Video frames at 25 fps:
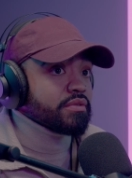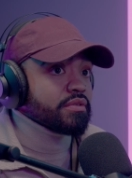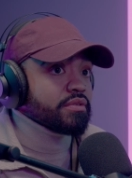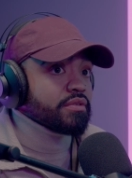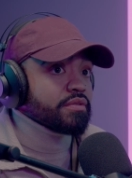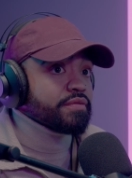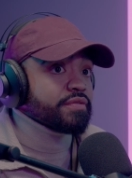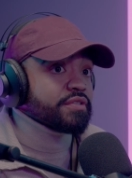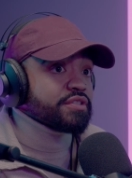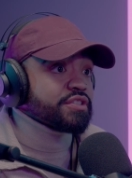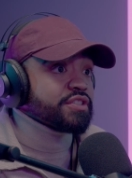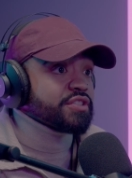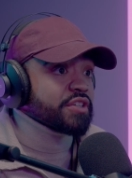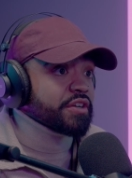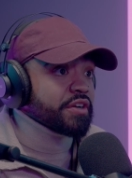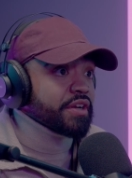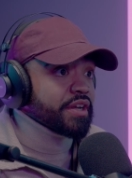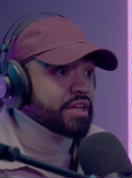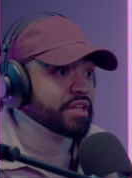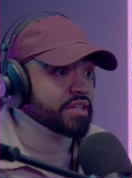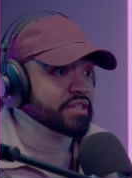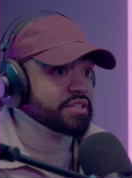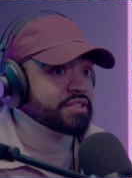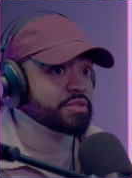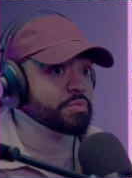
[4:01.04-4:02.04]
for
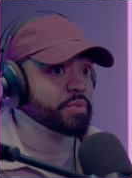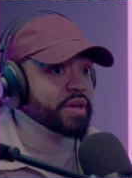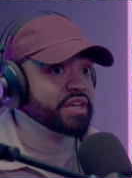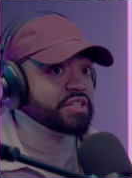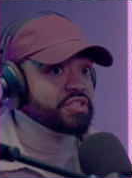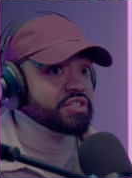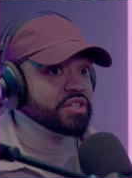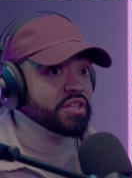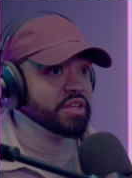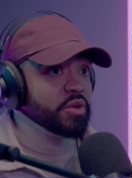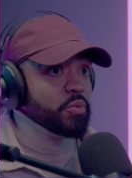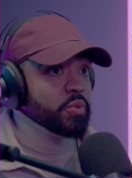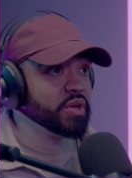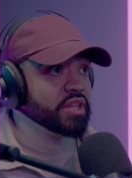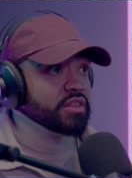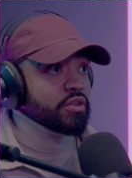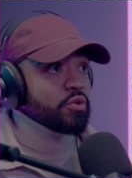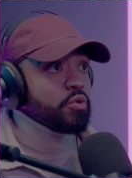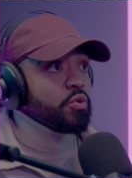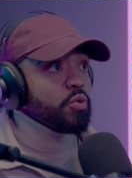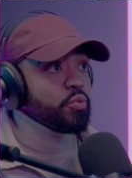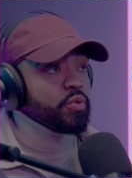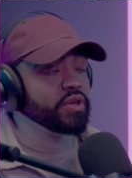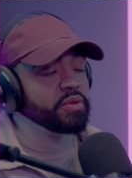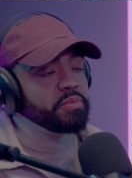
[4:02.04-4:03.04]
certain, especially with
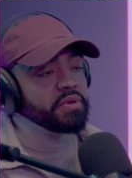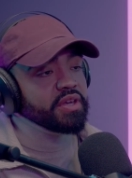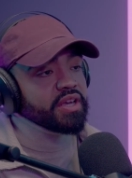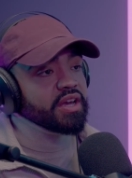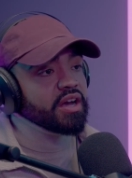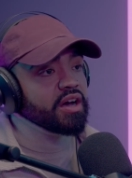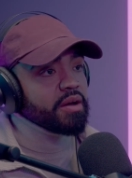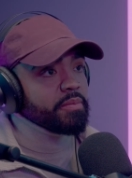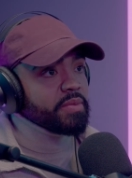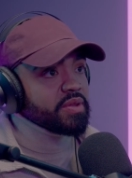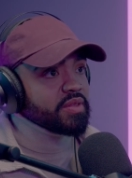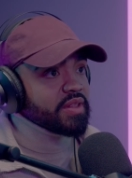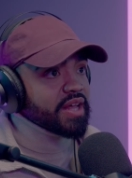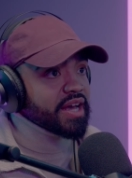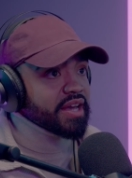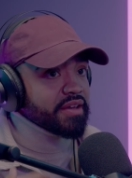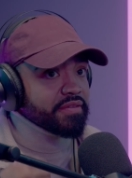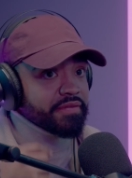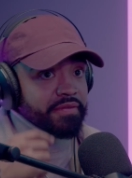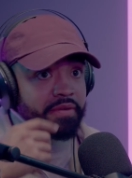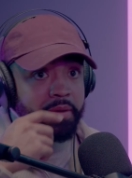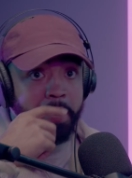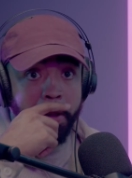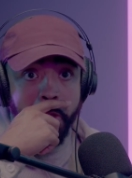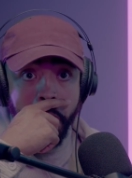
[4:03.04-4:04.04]
who we become in
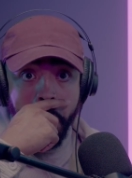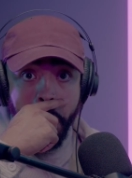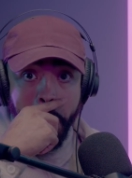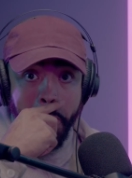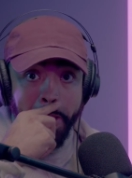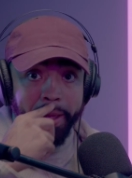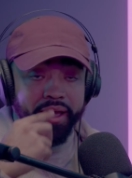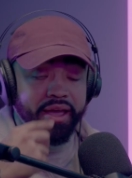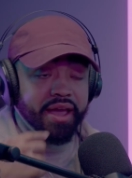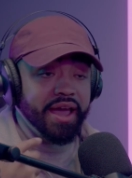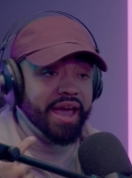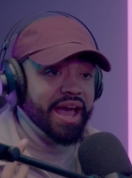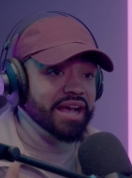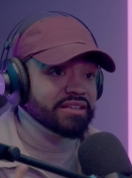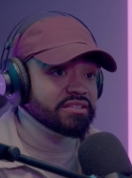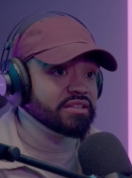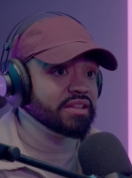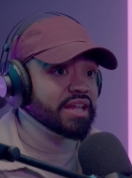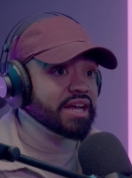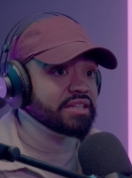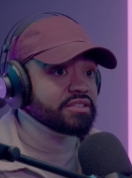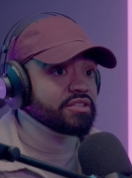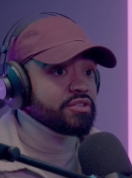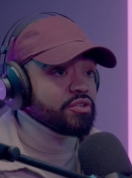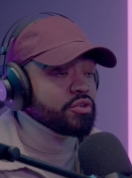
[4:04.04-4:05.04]
life, has a
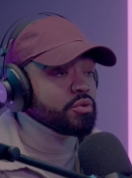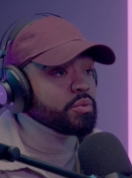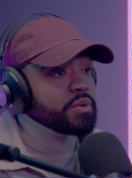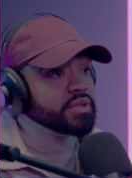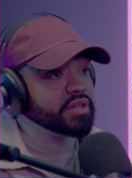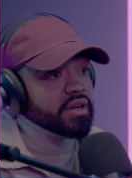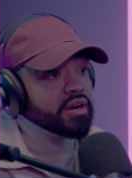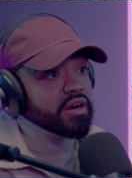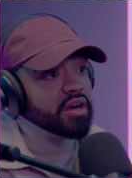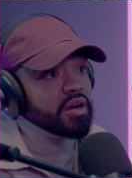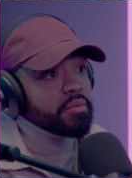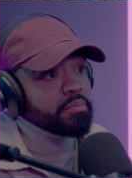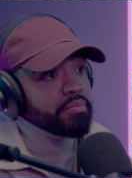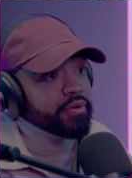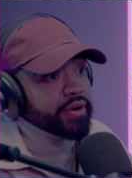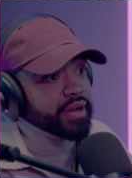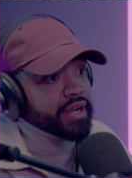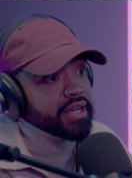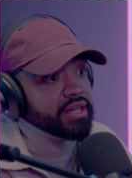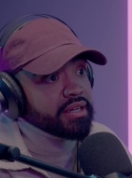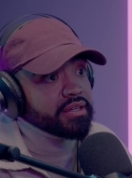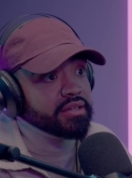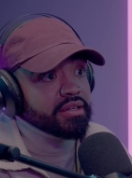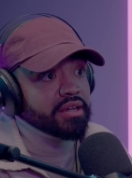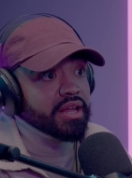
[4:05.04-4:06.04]
lot to do with our
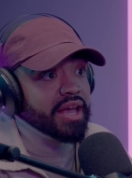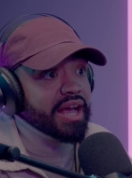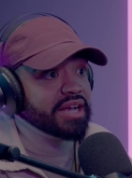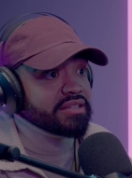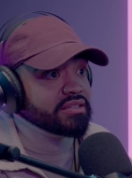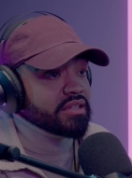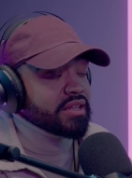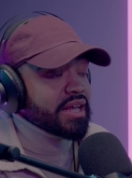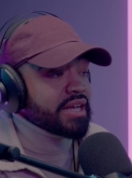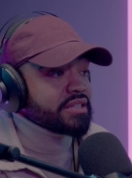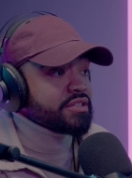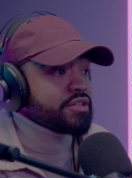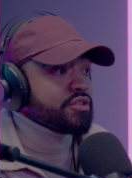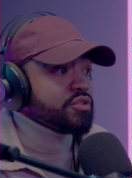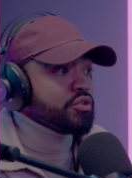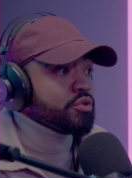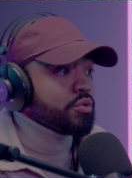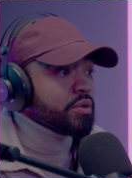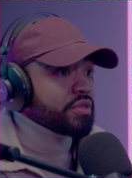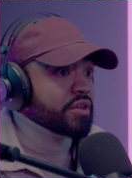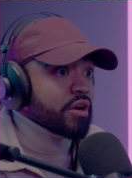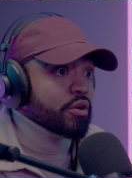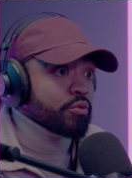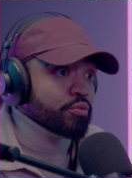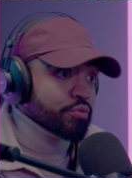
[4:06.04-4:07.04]
upbringing, has a lot to do
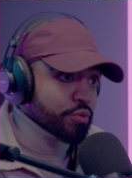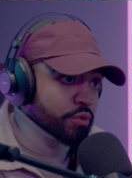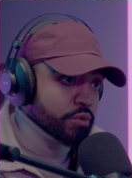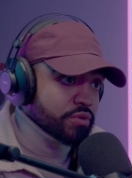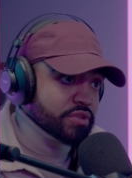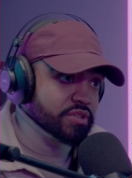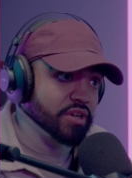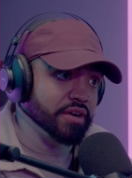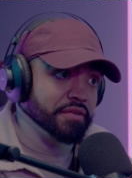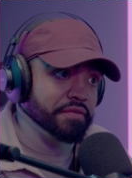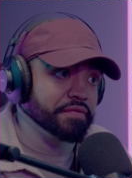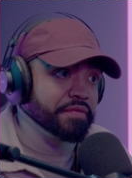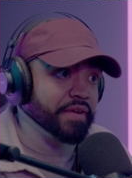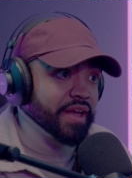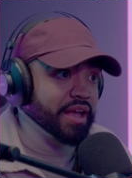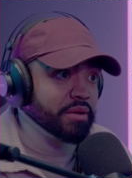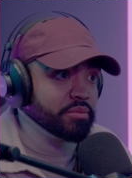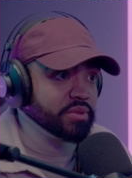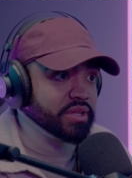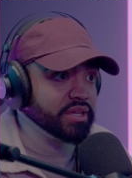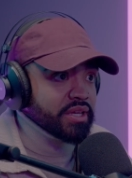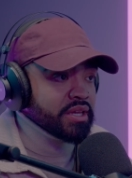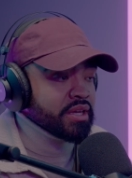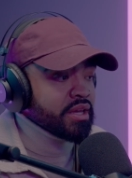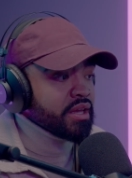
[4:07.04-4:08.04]
with our roots, our
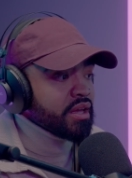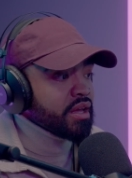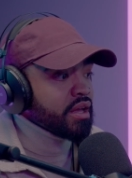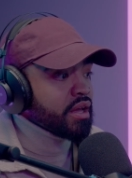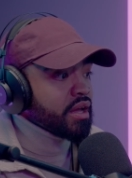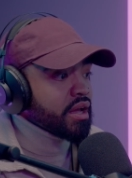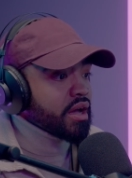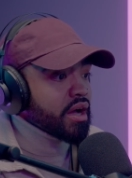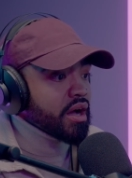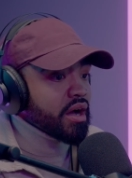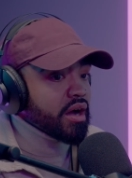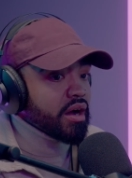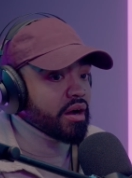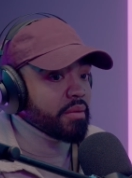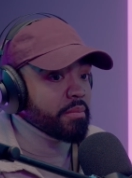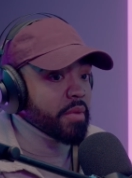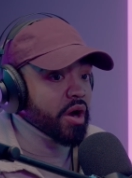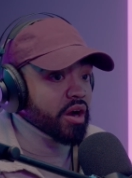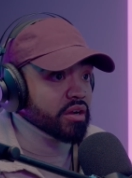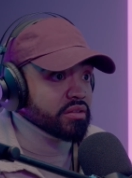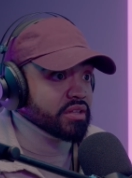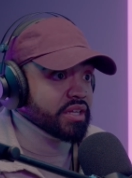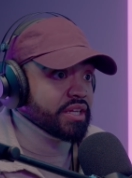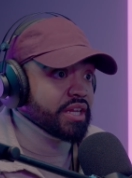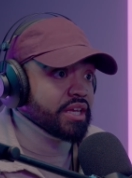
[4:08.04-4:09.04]
family,
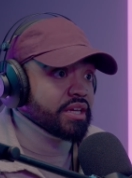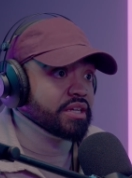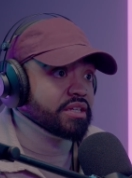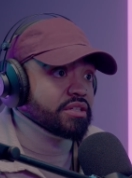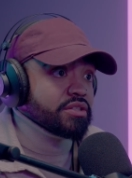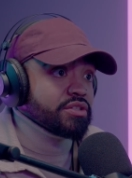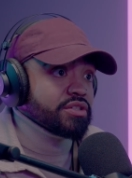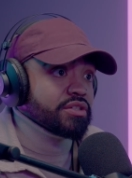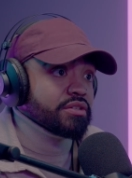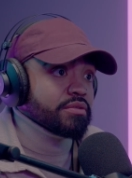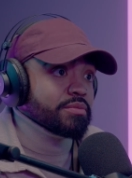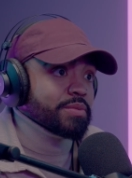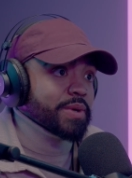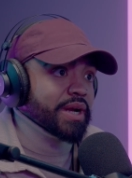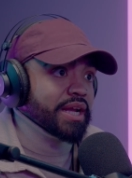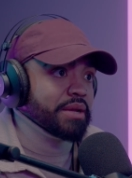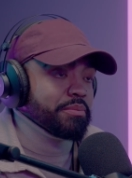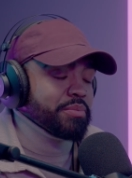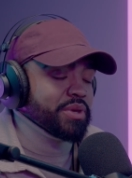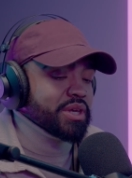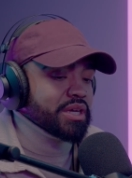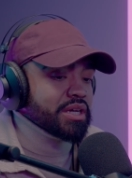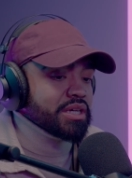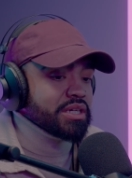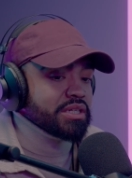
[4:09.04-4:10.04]
our lineage,
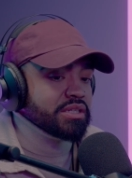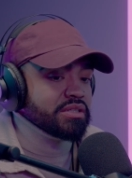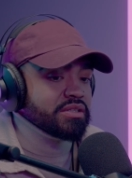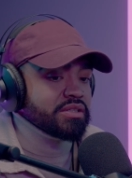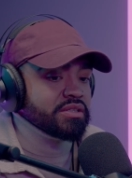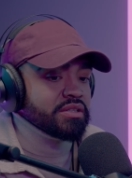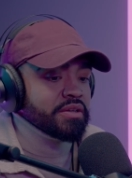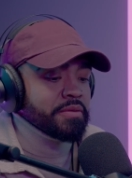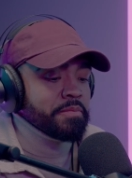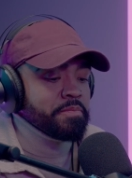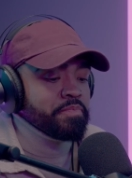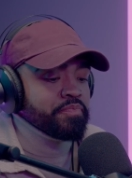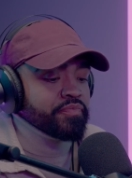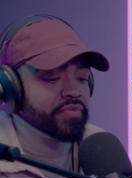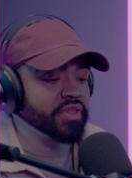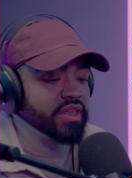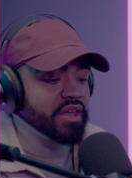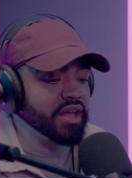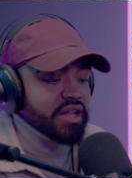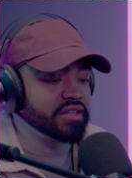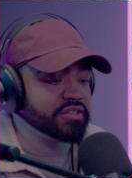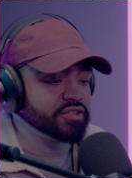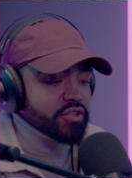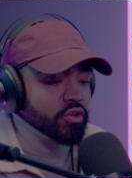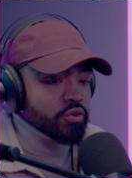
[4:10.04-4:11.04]
right? Because
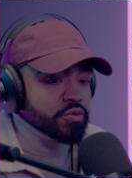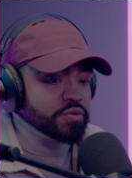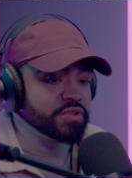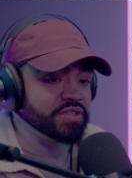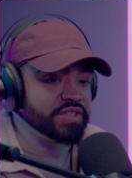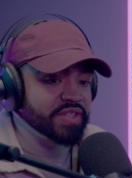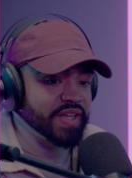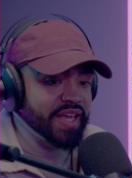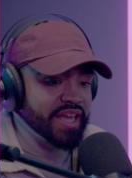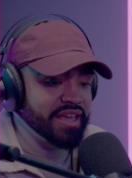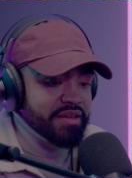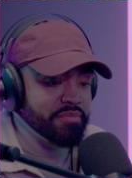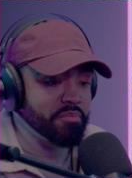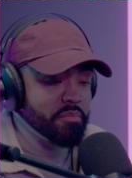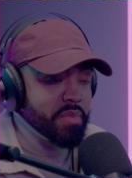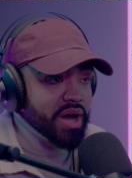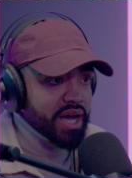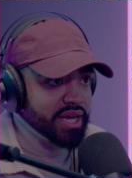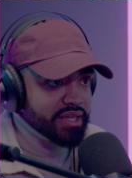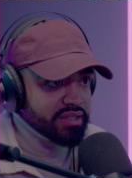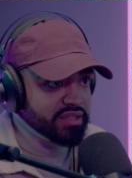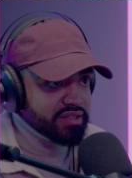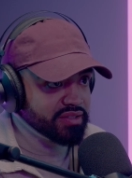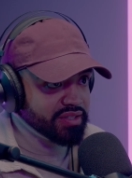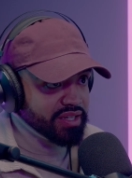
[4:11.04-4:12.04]
it's those same
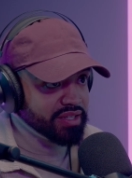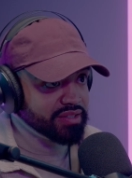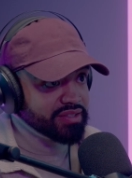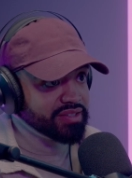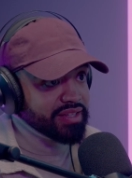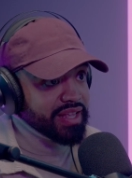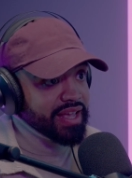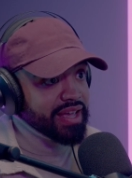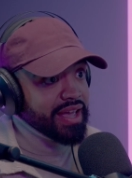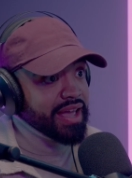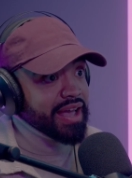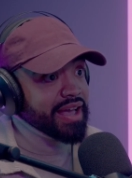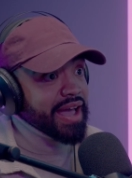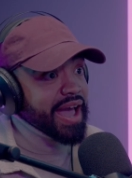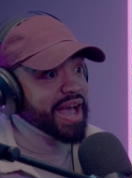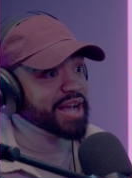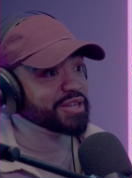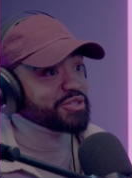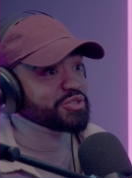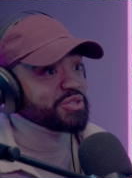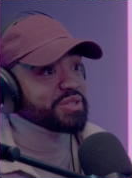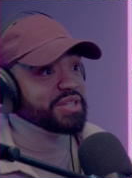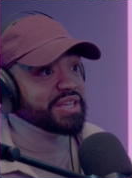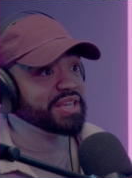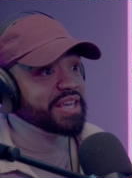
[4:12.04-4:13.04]
mindsets that
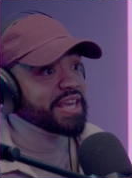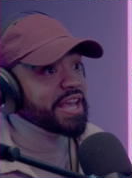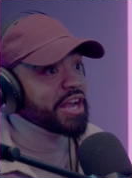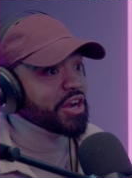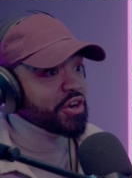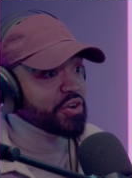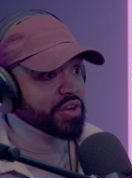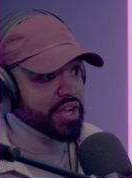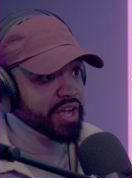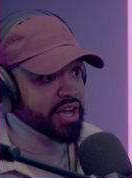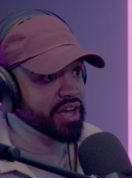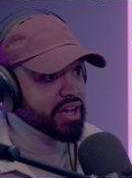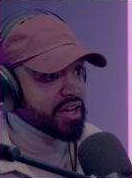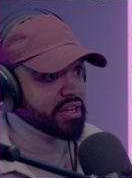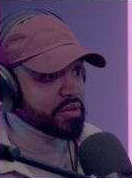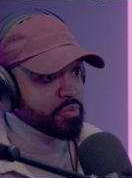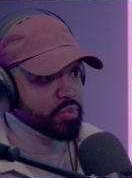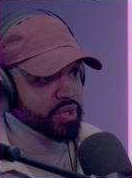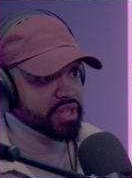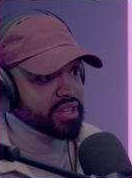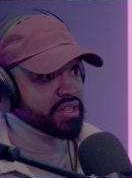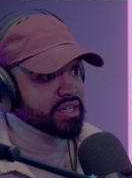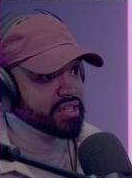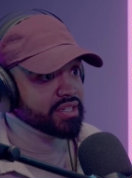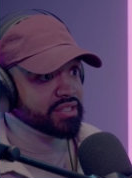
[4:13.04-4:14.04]
actually carry on
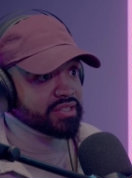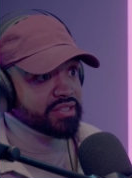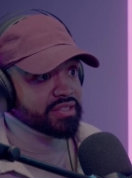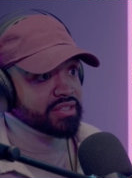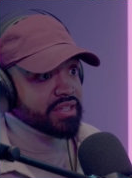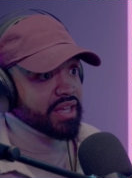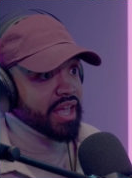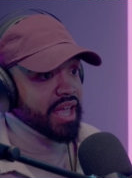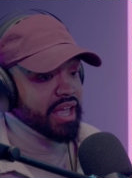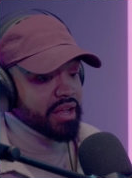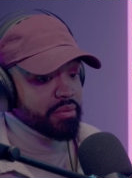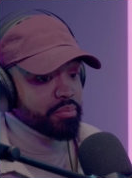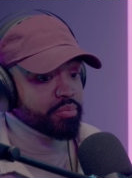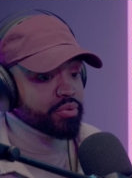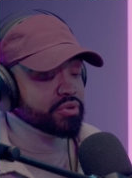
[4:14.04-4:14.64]
with us and